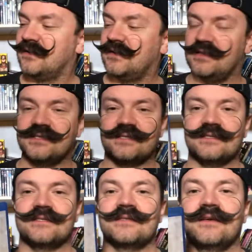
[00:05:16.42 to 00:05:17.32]
This
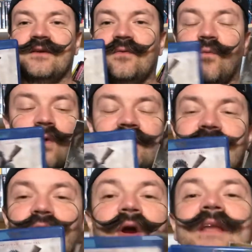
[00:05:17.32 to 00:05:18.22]
is one of the
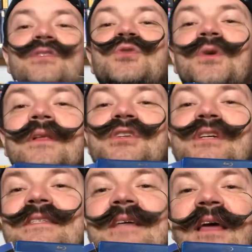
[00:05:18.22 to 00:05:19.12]
greatest
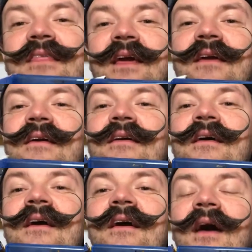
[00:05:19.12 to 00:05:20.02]
trilogies, I think.
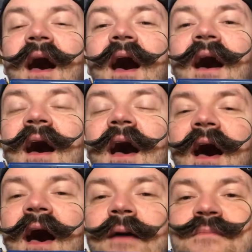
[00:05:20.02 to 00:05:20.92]
Uh,
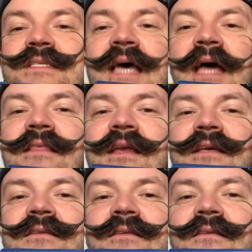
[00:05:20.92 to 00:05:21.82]
I'm sad that
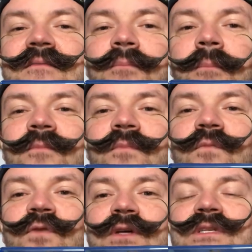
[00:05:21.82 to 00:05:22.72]
it
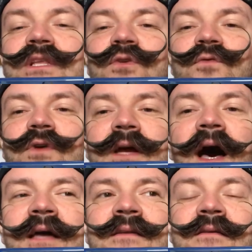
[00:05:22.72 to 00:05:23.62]
feels a little
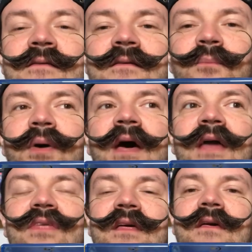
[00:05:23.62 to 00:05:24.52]
forgotten, but I
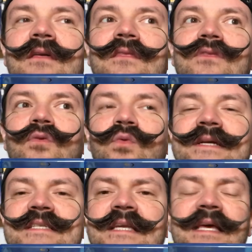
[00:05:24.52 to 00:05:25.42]
think the
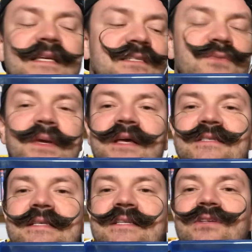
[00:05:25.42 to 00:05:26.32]
reason is is
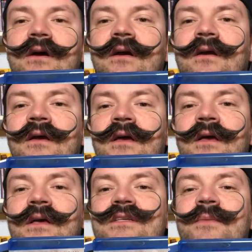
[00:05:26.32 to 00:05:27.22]
because these are
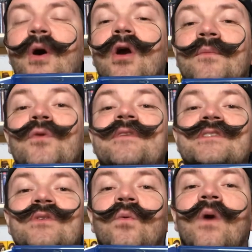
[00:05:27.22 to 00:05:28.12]
some hard
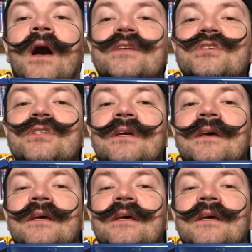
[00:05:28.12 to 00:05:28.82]
movies to watch.